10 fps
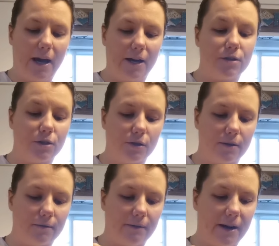So you
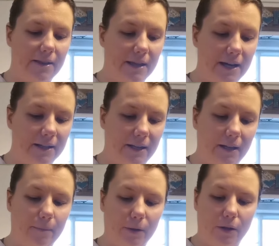can find that
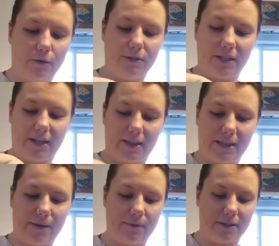link below to get
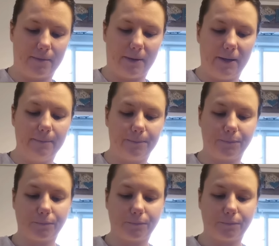that recipe.